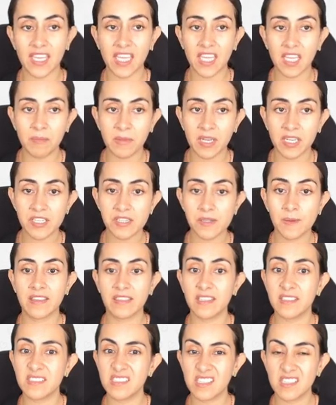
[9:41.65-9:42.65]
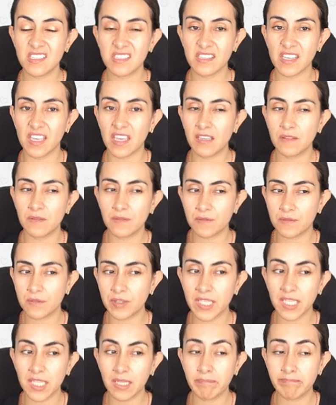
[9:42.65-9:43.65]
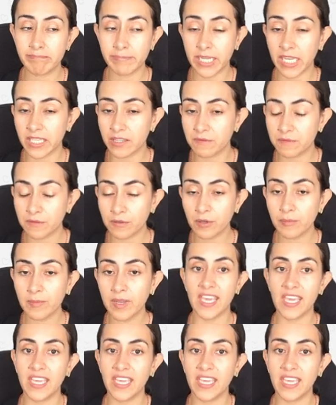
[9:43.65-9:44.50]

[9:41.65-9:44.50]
image. This is a free platform,